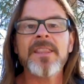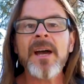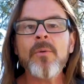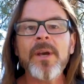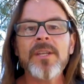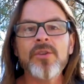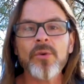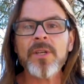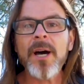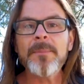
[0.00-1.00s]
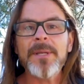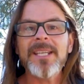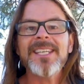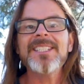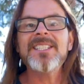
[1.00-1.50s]
That way your company
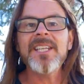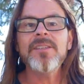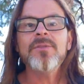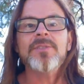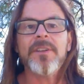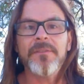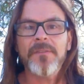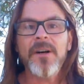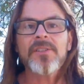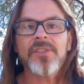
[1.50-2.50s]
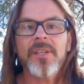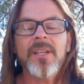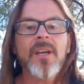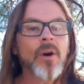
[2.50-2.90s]
continues to function.